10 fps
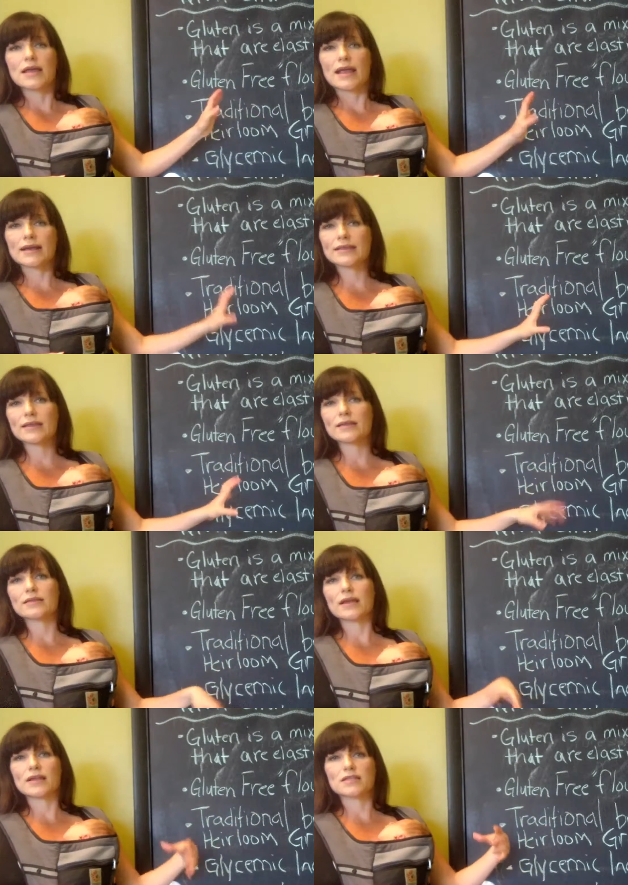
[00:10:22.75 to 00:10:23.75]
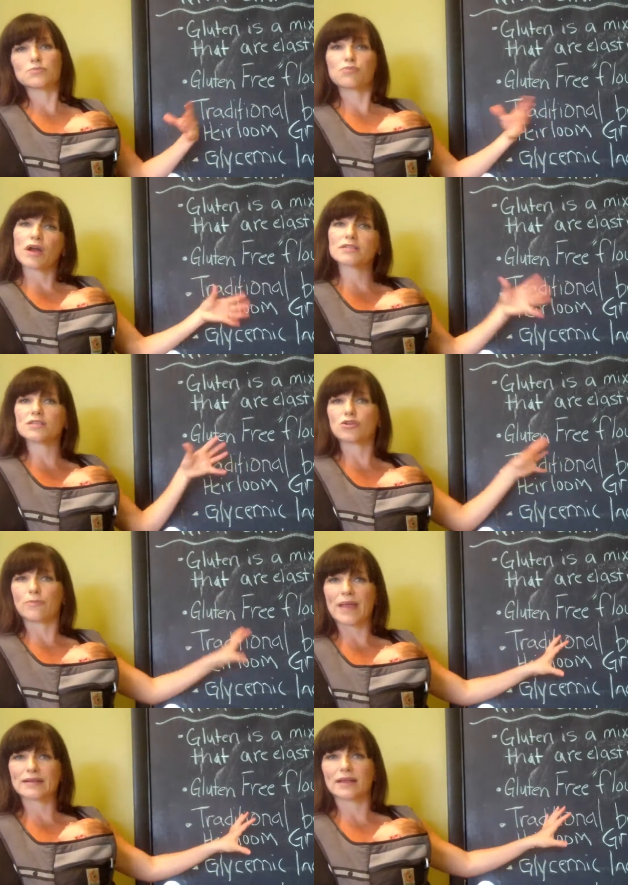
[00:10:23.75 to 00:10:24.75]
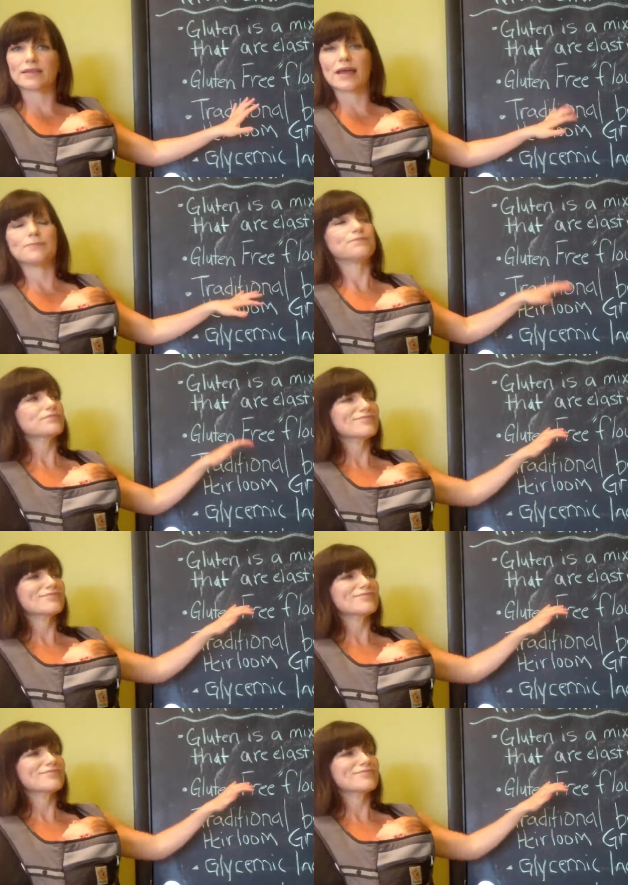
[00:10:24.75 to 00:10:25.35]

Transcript: anything that is processed or baked like that